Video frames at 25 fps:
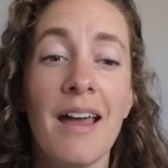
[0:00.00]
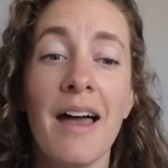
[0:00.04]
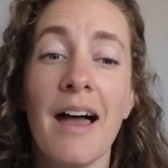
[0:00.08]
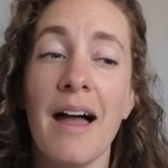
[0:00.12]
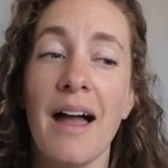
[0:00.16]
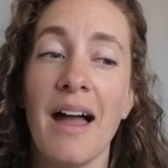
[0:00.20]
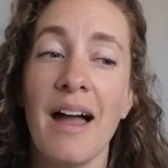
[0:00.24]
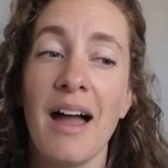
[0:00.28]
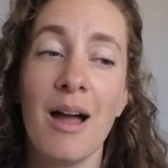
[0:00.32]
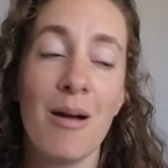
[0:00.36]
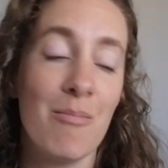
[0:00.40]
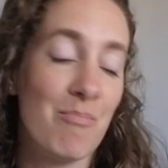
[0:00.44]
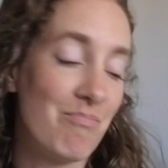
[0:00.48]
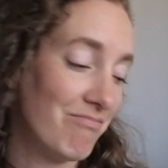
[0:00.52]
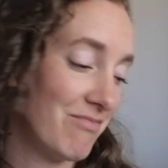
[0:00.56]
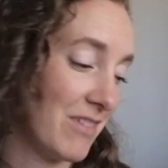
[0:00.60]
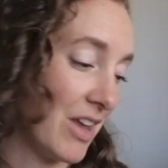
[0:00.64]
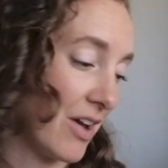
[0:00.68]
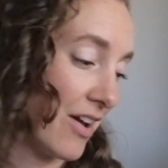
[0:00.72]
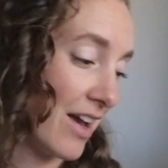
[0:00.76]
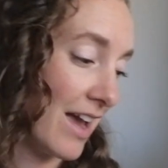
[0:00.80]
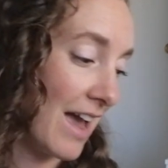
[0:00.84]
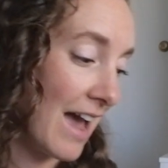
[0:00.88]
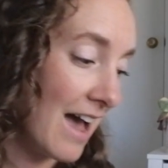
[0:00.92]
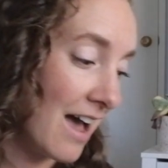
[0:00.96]
Um,
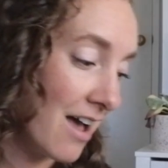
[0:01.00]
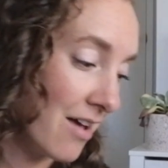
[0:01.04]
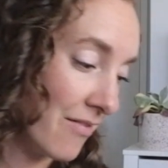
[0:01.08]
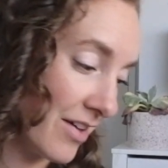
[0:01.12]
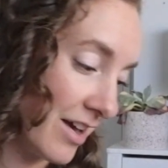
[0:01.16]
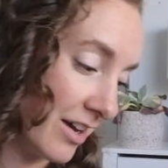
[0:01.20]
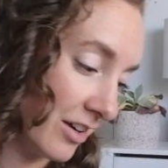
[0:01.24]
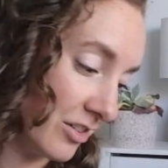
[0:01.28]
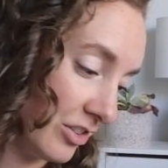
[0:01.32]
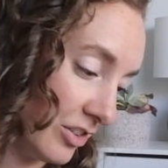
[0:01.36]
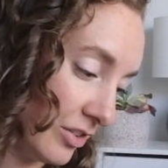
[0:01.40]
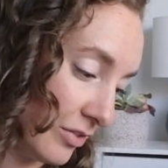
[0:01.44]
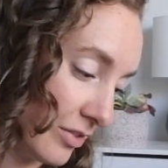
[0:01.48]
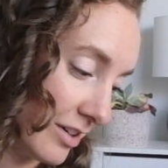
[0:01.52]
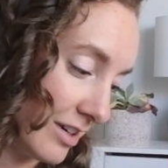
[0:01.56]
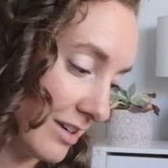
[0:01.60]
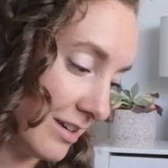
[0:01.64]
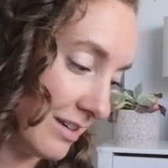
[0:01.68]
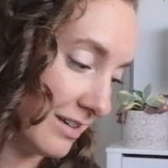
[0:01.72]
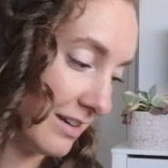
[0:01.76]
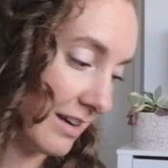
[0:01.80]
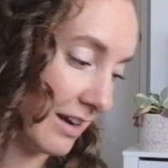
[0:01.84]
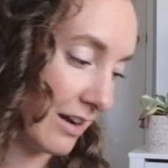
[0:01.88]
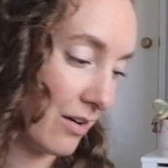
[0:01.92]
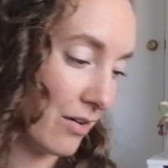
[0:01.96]
now, I have actually
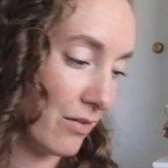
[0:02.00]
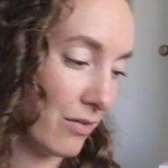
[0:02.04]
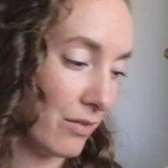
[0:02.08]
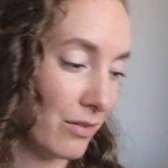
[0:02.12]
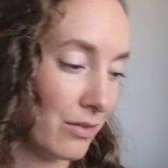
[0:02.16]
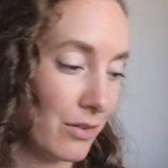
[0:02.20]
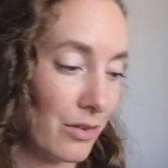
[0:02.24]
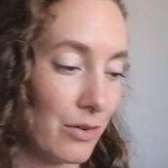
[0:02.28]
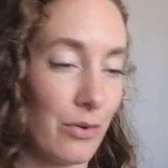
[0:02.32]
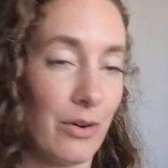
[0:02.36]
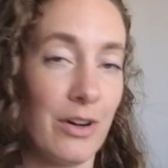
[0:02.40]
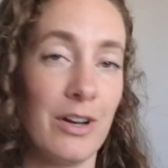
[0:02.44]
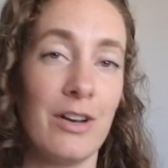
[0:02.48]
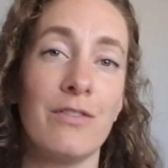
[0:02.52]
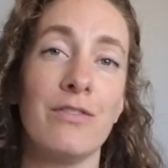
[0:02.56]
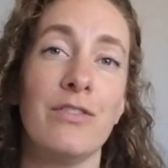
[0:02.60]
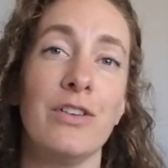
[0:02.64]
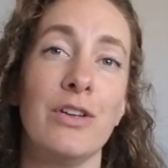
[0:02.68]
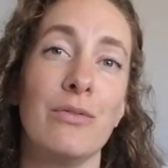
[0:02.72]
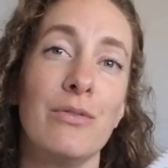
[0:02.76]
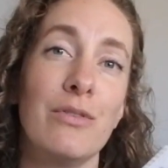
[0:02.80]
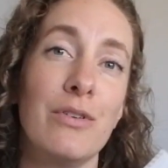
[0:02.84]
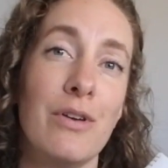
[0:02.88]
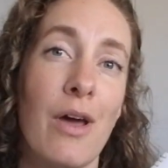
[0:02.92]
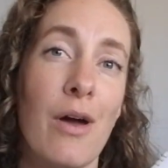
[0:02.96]
written down quite a
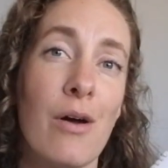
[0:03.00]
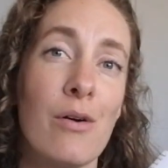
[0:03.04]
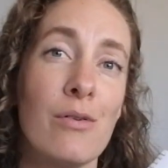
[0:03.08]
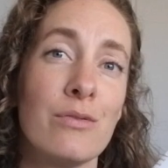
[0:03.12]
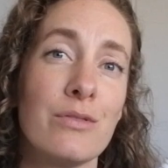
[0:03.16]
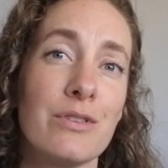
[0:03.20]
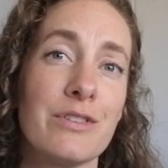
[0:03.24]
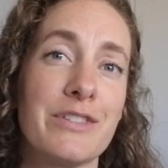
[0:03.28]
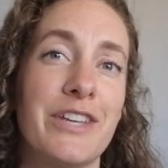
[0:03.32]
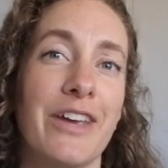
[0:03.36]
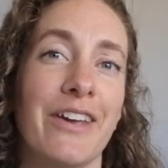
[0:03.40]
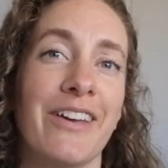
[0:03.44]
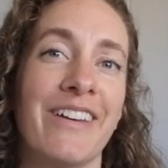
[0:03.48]
few notes